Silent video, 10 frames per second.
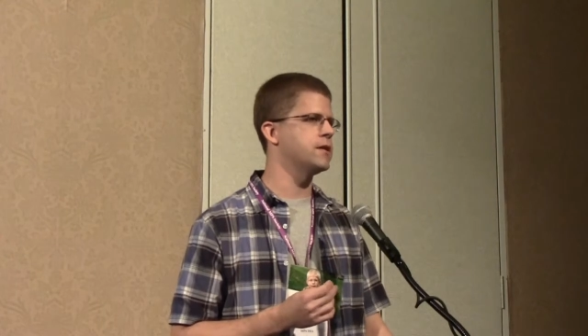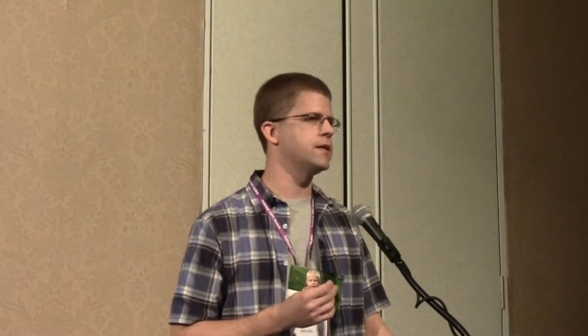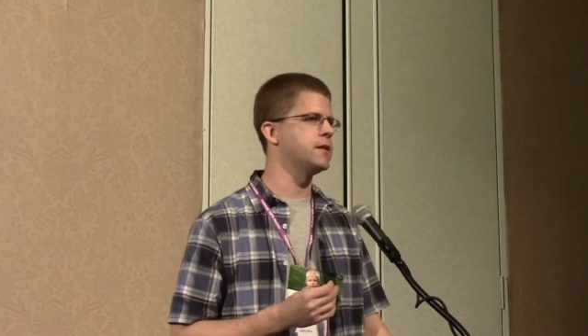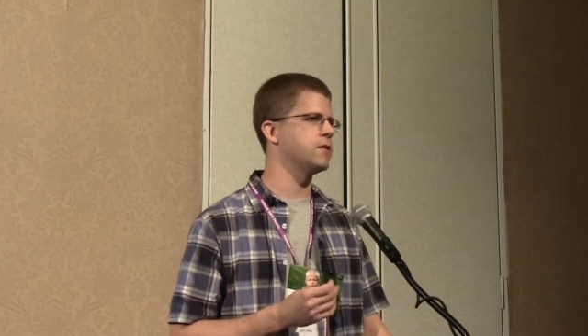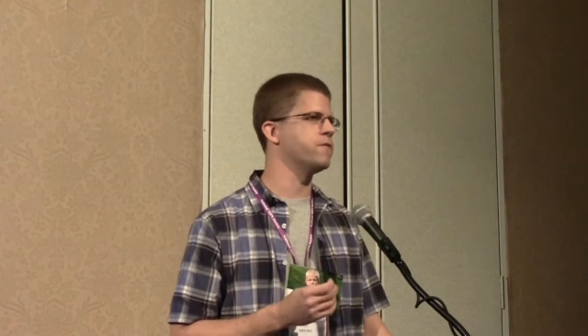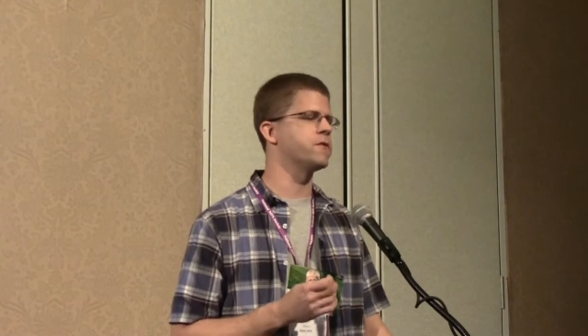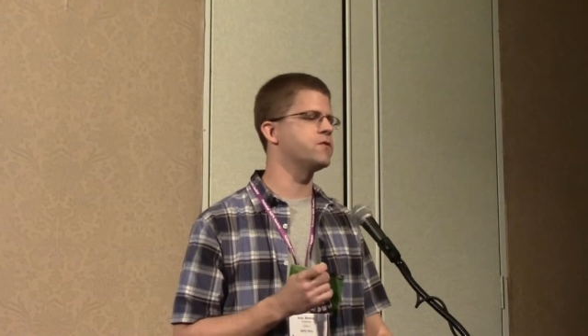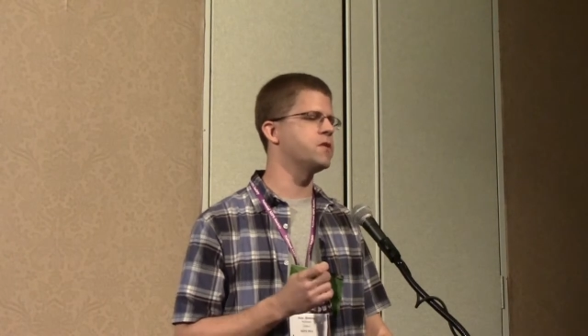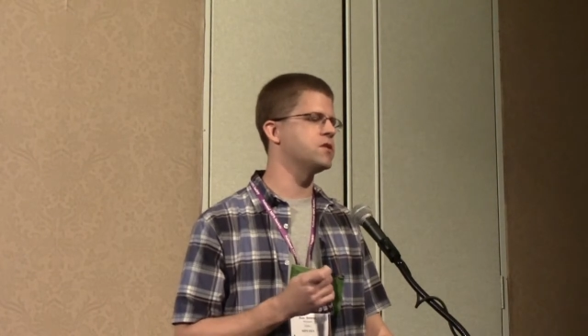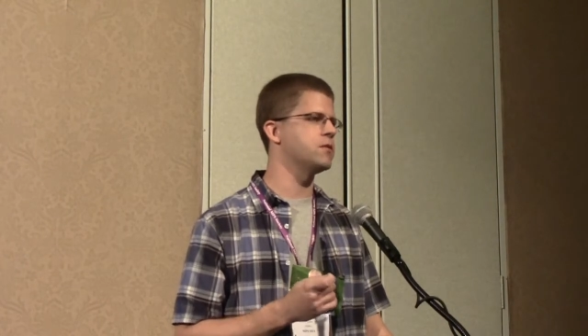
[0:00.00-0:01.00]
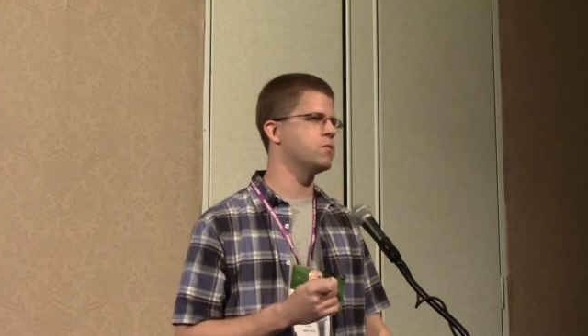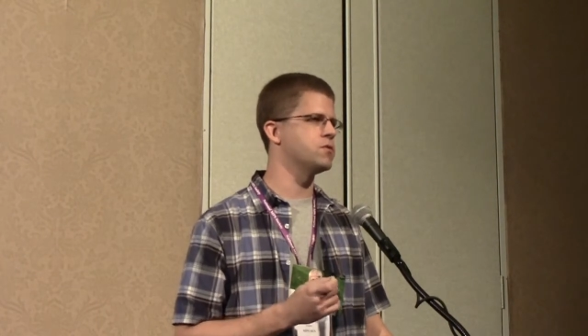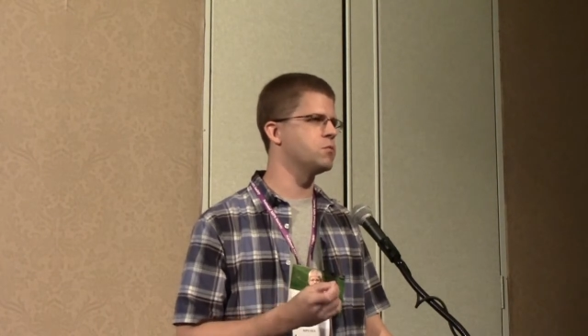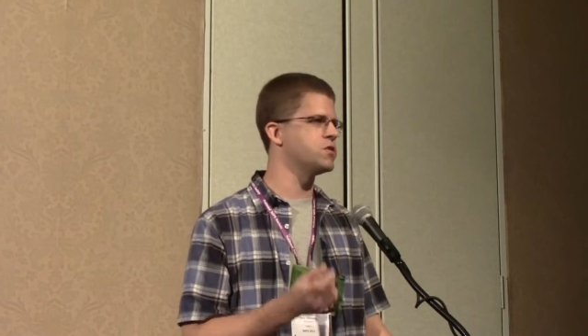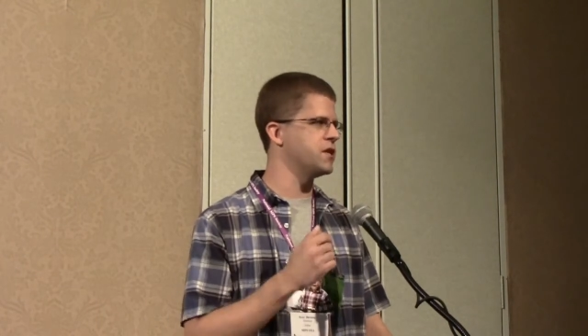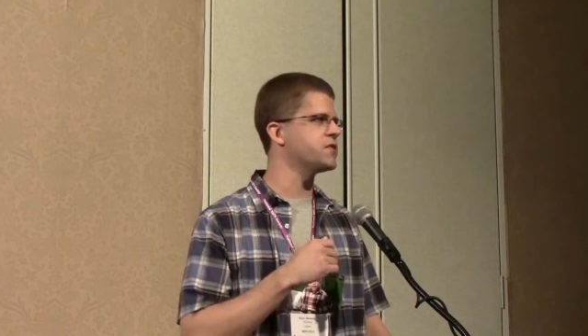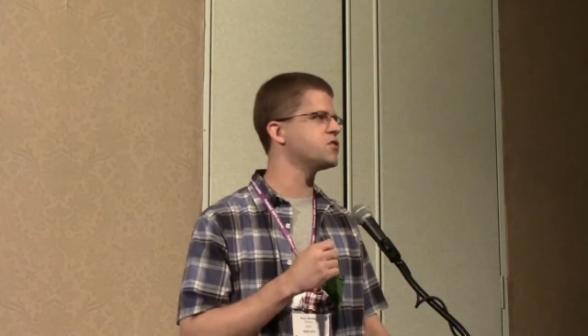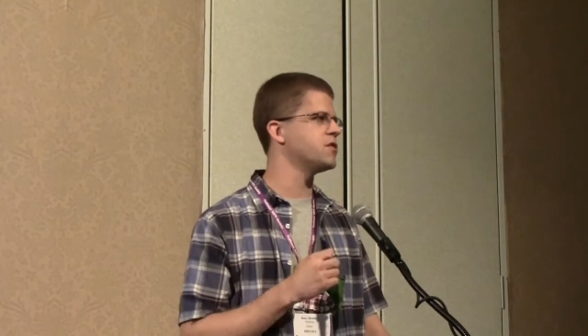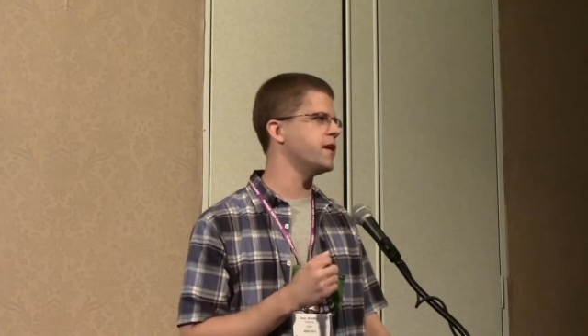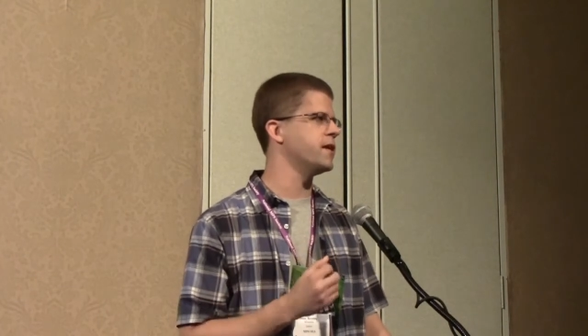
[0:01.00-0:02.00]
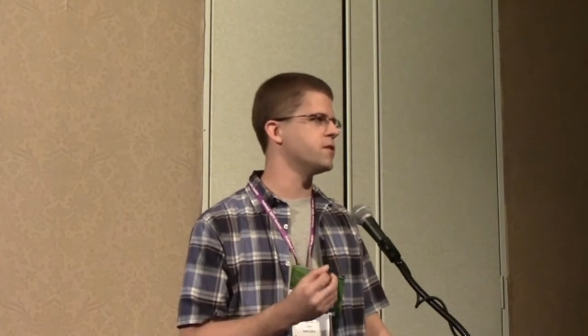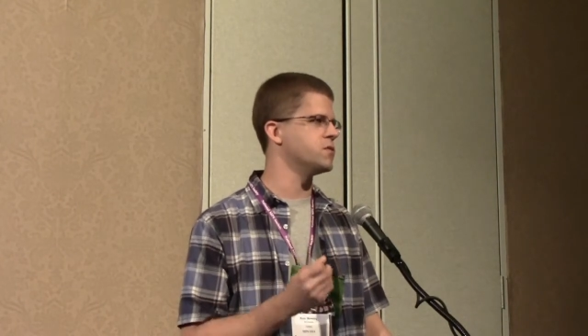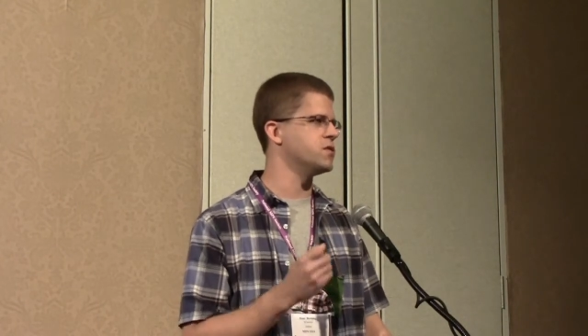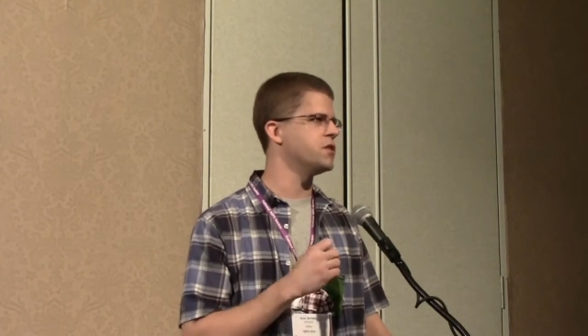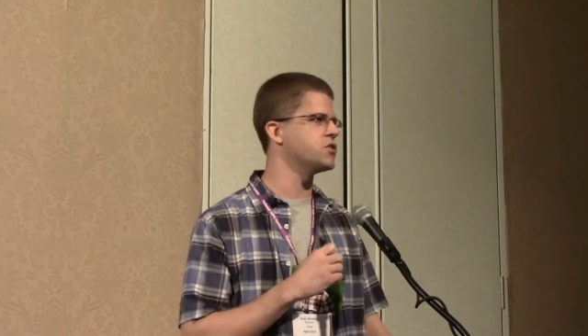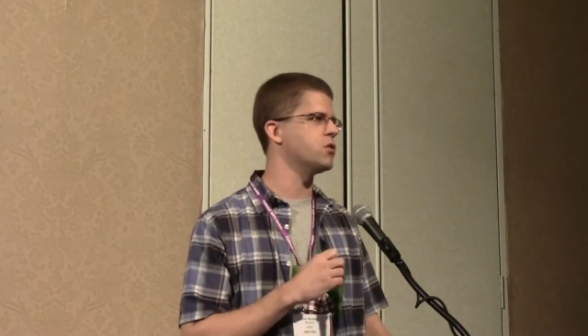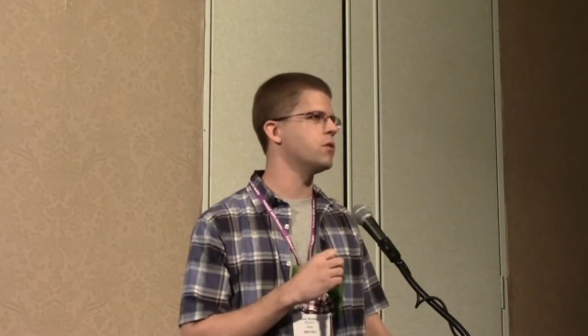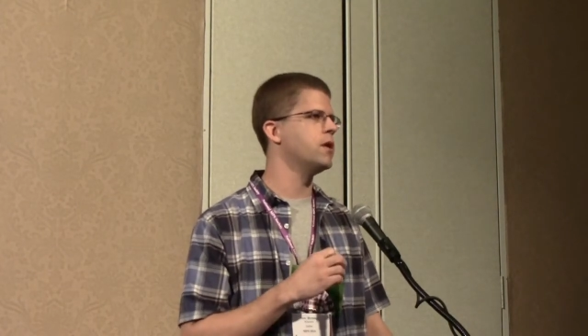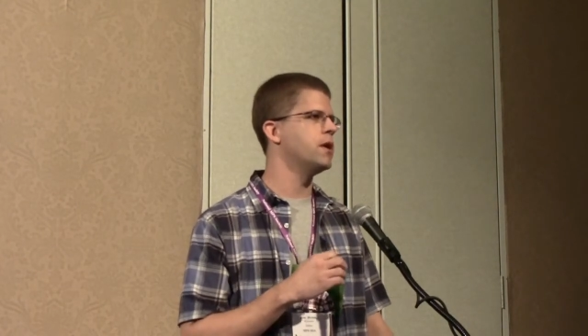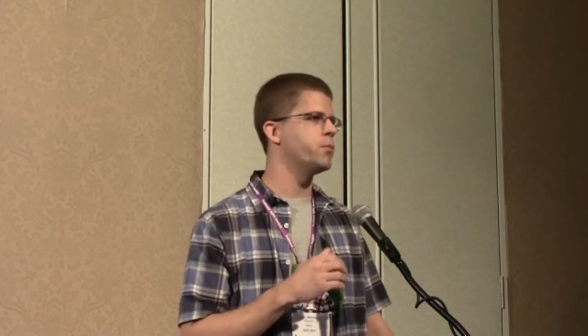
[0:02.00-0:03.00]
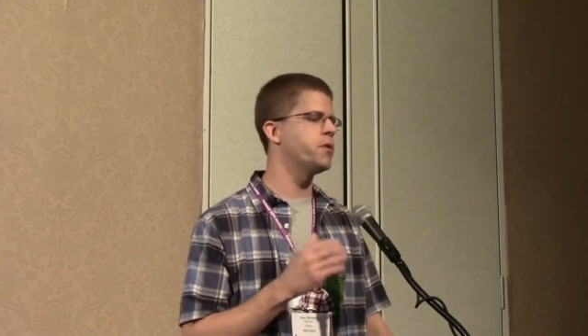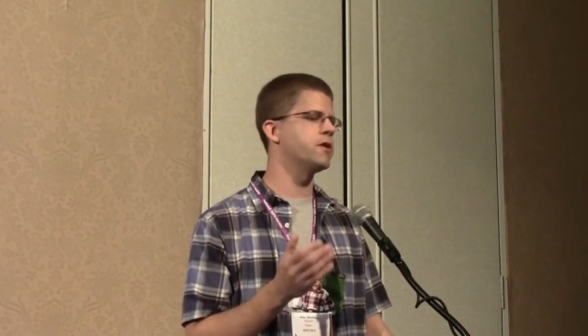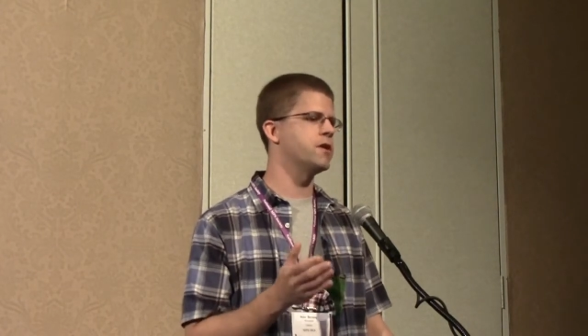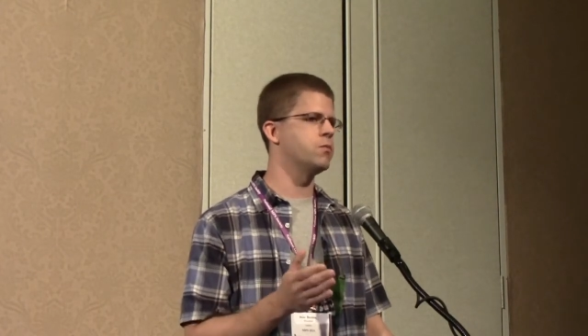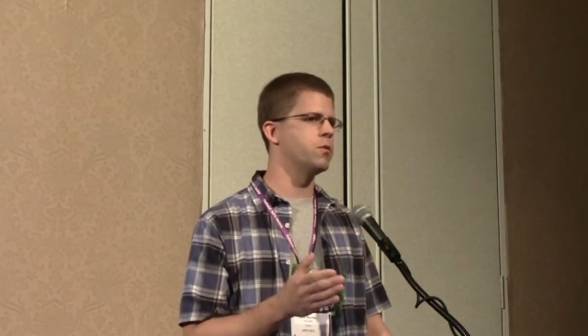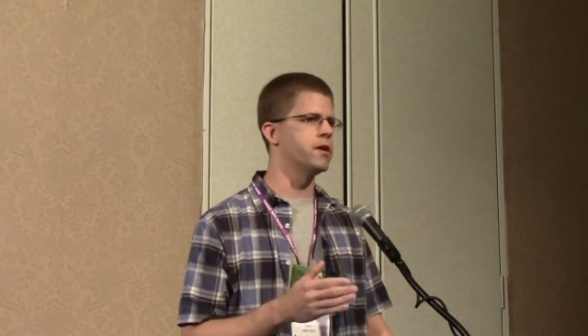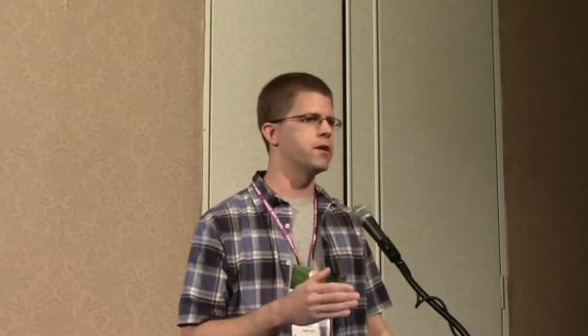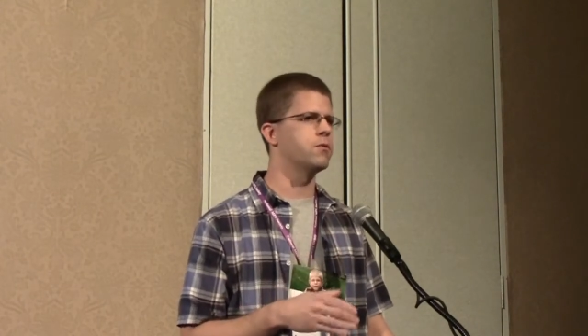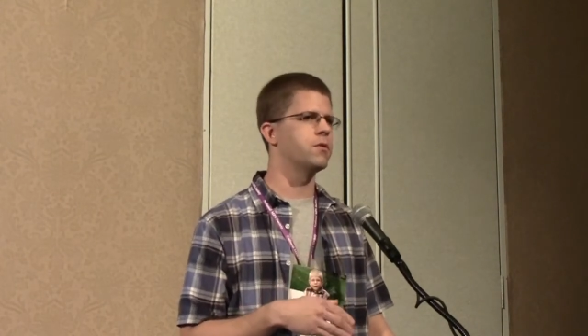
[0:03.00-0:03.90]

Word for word: uh, the first visit was an extra day, and there was an initial period where,